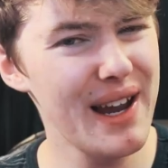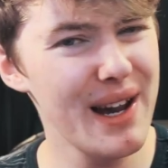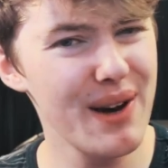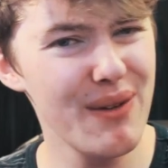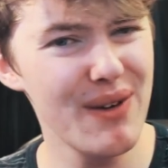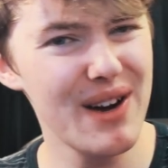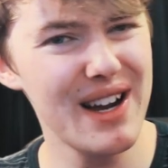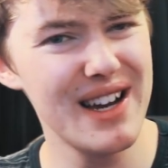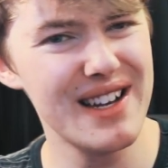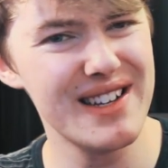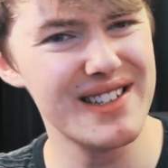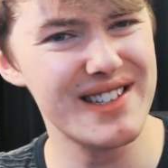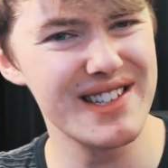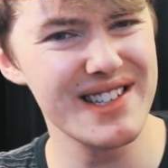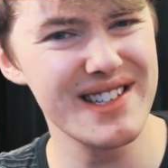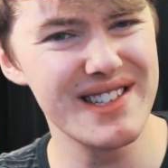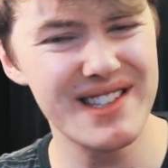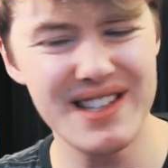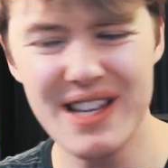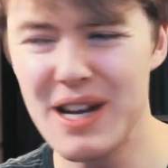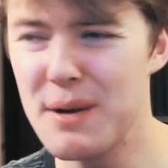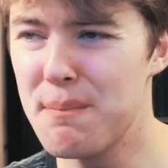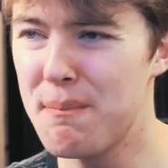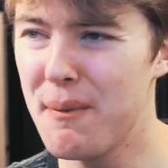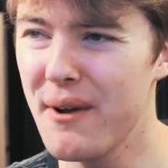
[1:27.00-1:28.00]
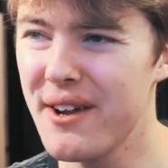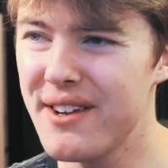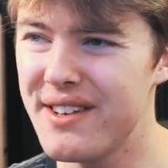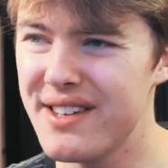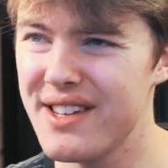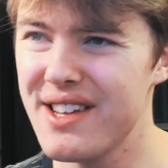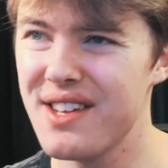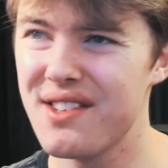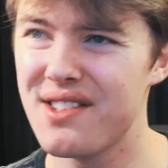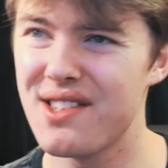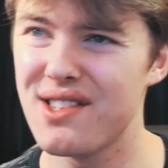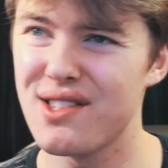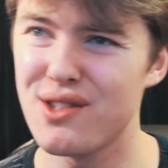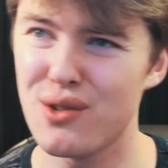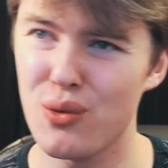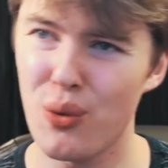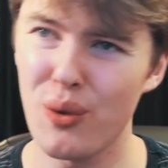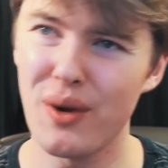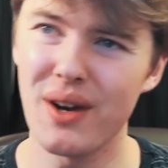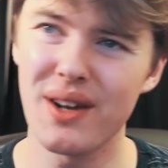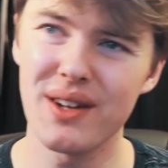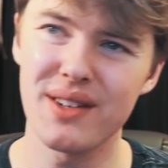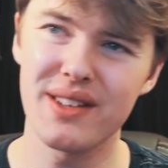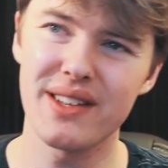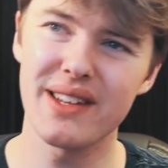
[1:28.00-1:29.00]
anyways, instead of BTS's
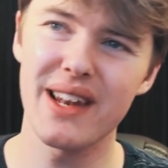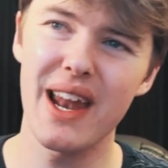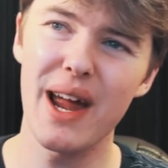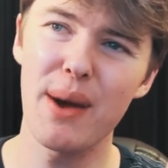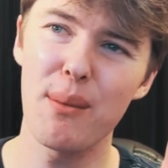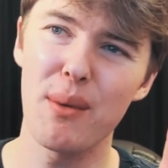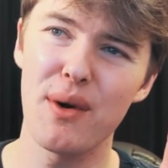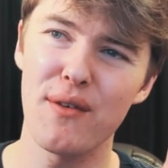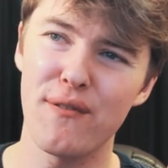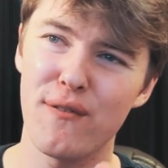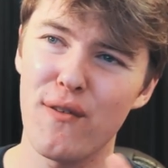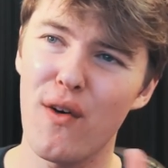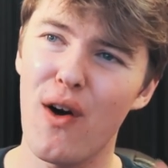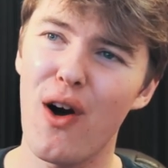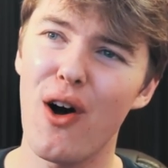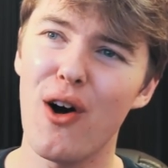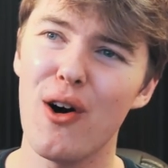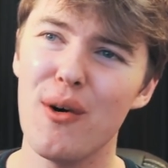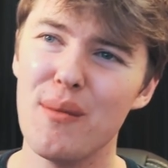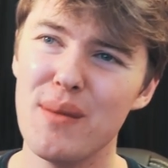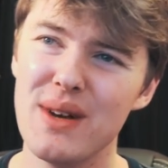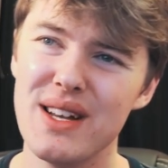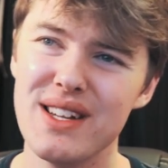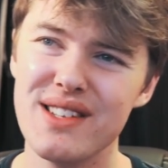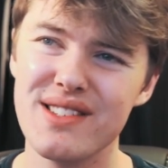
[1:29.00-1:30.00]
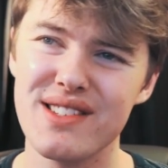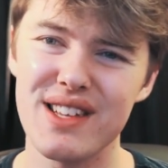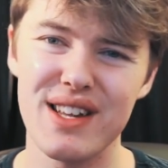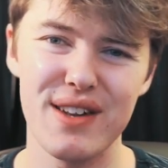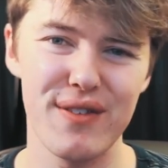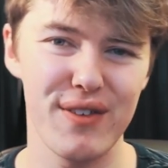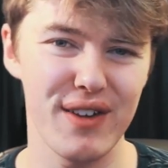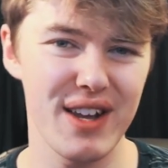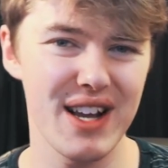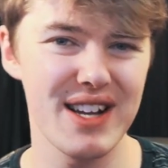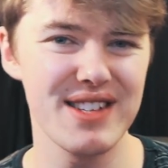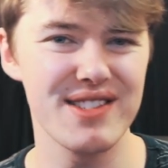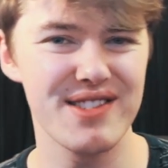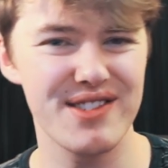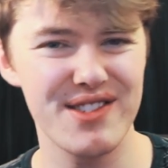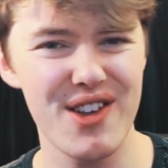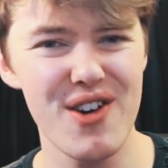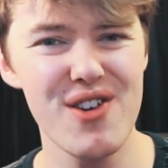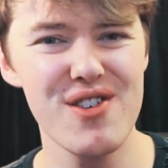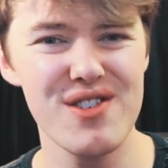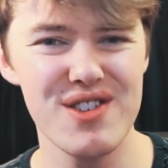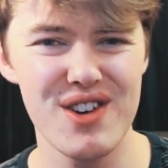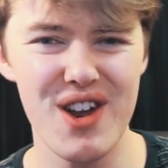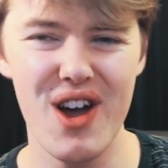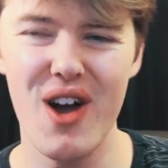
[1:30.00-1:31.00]
Twitter, today we're for Om Miz. And if you guys
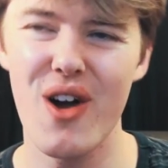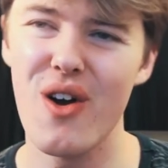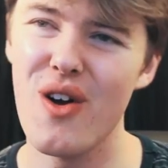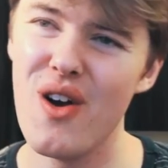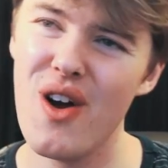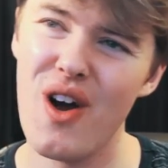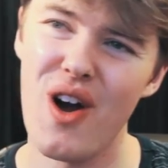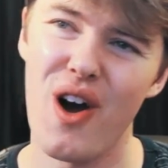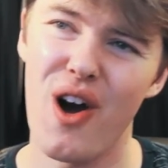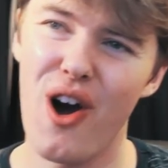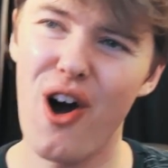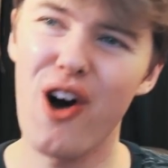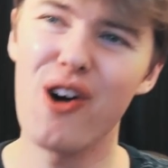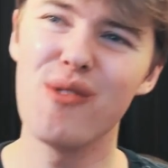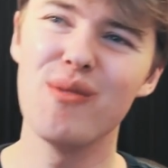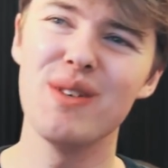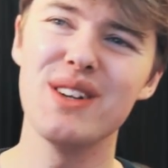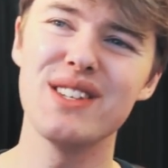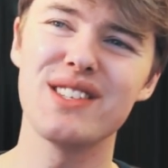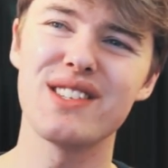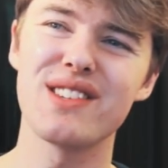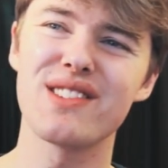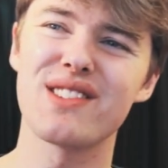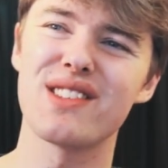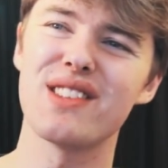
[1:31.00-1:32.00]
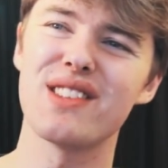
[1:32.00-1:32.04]
don't know, Om Miz is the